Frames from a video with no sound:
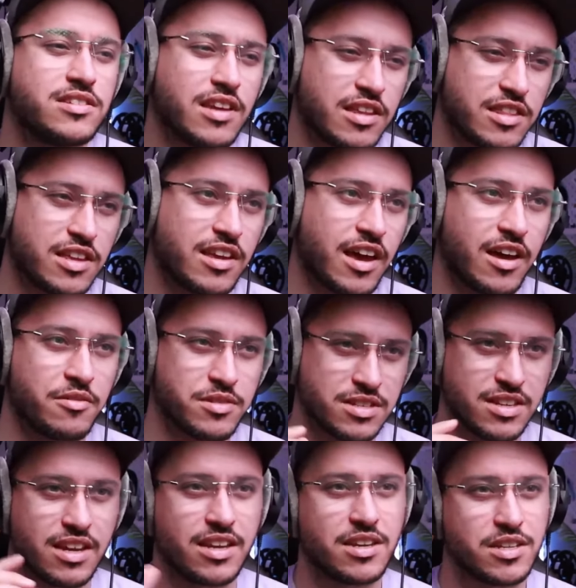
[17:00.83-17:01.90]
I think I was
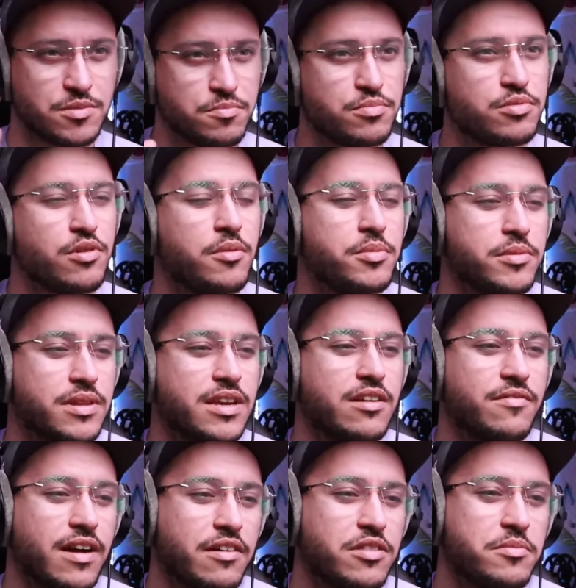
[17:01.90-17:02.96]
like, it's probably
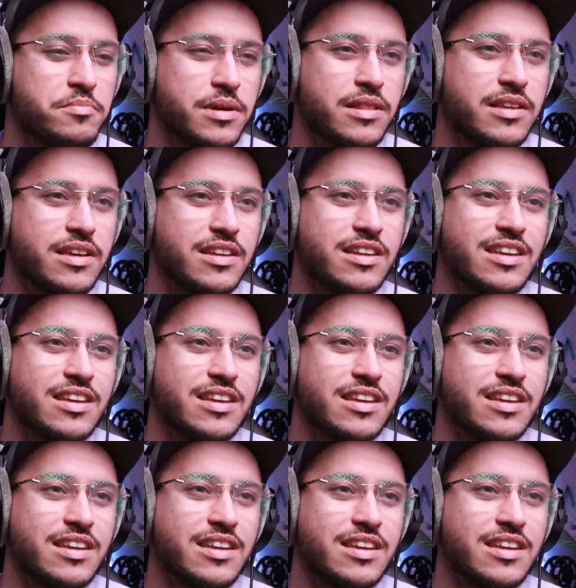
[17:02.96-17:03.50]
around the billion.